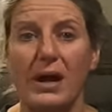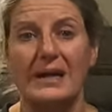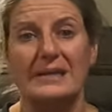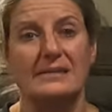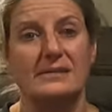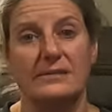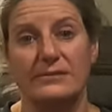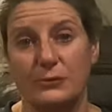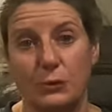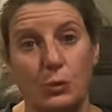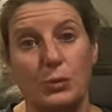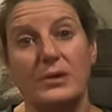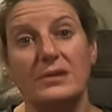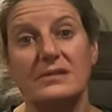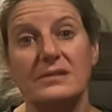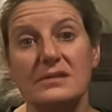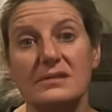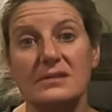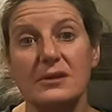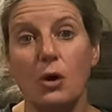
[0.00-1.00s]
kinds of
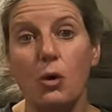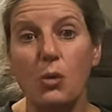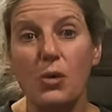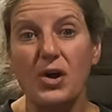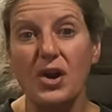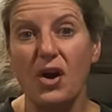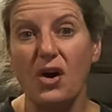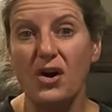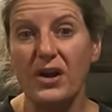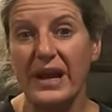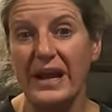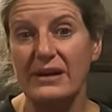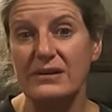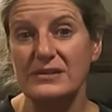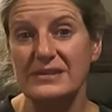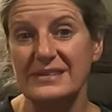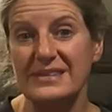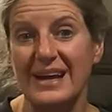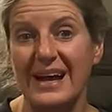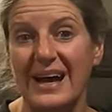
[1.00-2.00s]
noises going on
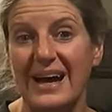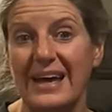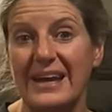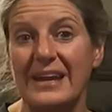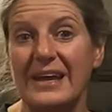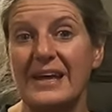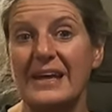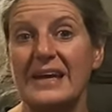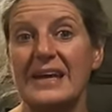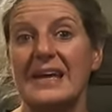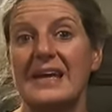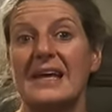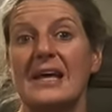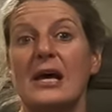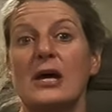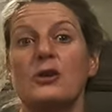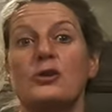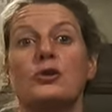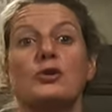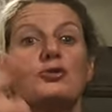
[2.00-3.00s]
outside,
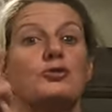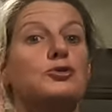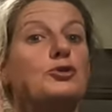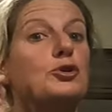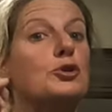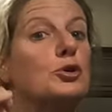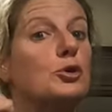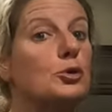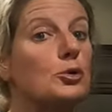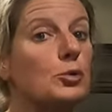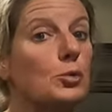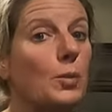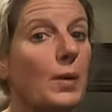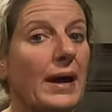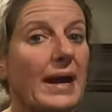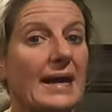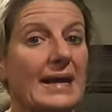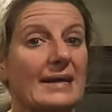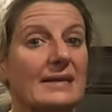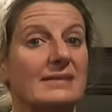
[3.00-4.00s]
the two
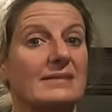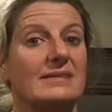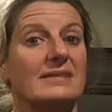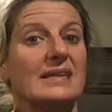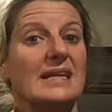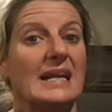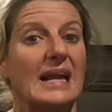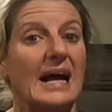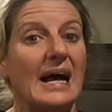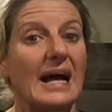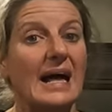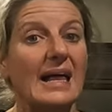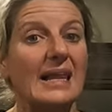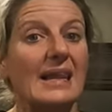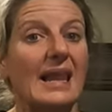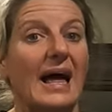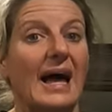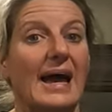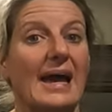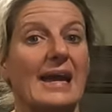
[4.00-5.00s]
ways that
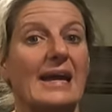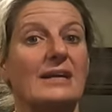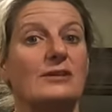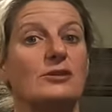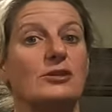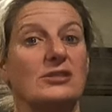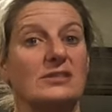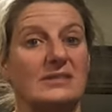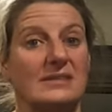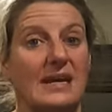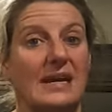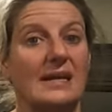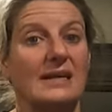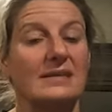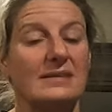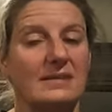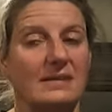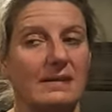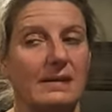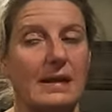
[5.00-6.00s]
I like to stay
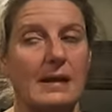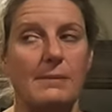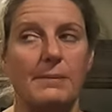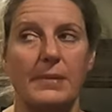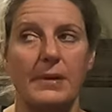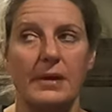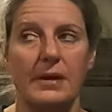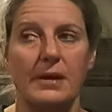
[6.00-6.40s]
asleep.